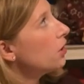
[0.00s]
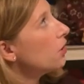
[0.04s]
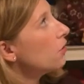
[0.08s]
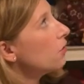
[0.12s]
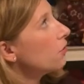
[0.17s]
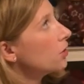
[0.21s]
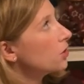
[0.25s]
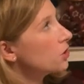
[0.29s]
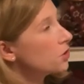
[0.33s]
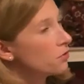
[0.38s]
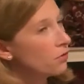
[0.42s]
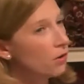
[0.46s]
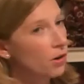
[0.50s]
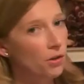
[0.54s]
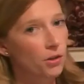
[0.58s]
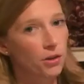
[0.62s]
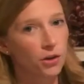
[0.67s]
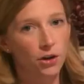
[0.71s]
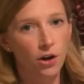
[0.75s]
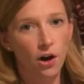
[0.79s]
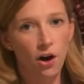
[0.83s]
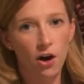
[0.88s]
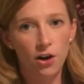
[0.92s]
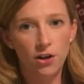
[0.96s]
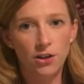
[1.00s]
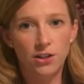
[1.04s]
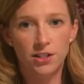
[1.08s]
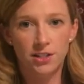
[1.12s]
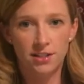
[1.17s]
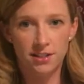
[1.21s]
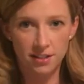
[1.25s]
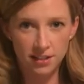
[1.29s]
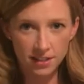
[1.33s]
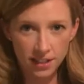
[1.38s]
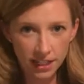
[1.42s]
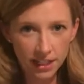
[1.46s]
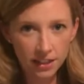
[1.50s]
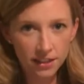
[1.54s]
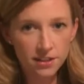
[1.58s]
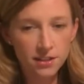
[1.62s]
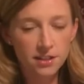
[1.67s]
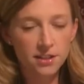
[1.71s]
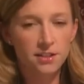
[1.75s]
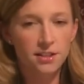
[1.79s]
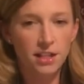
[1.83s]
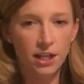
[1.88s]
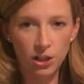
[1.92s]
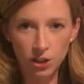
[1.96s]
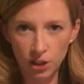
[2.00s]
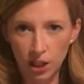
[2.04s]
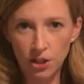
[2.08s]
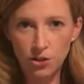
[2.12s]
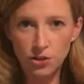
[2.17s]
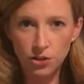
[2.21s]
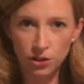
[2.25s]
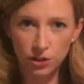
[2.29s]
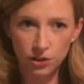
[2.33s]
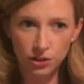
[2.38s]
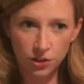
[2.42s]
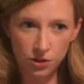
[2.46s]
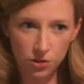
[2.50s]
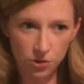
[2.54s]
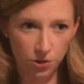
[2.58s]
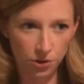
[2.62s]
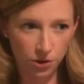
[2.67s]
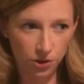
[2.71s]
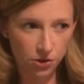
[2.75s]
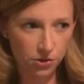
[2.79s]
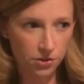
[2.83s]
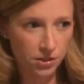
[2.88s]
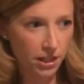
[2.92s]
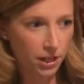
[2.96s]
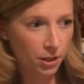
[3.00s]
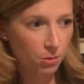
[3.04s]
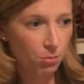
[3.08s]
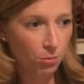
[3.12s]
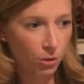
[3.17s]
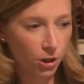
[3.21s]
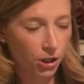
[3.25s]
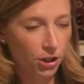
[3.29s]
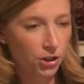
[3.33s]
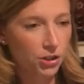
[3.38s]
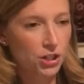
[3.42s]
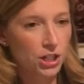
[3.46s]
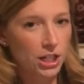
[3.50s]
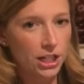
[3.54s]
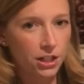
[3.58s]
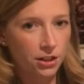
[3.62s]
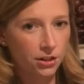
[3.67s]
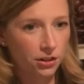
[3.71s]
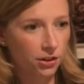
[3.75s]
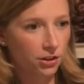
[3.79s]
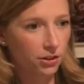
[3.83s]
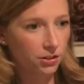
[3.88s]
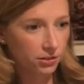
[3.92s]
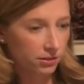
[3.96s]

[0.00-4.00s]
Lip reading: First of all, there are distinct psychological disorders that emerge in